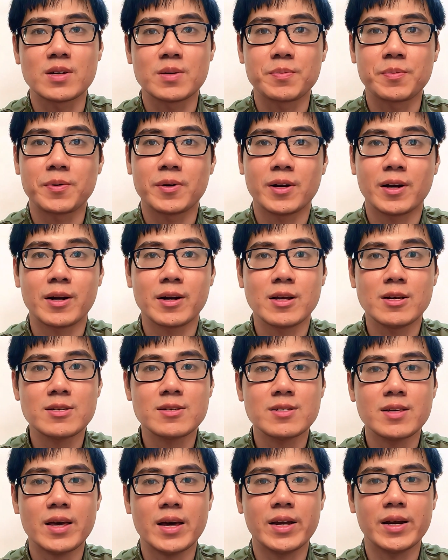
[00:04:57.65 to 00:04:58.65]
the
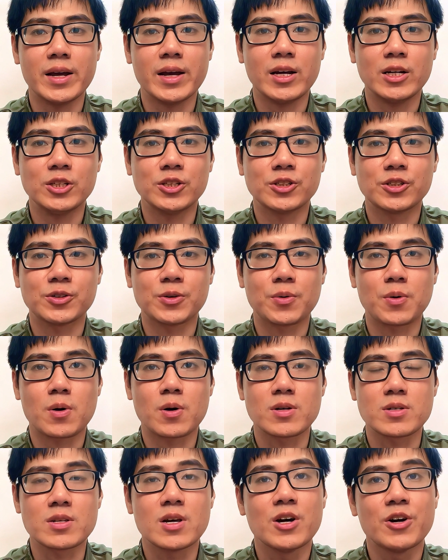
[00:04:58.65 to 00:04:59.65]
planets and
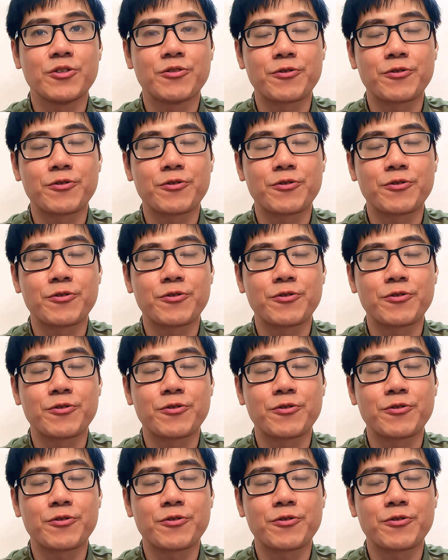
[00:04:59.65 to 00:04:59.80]
asteroids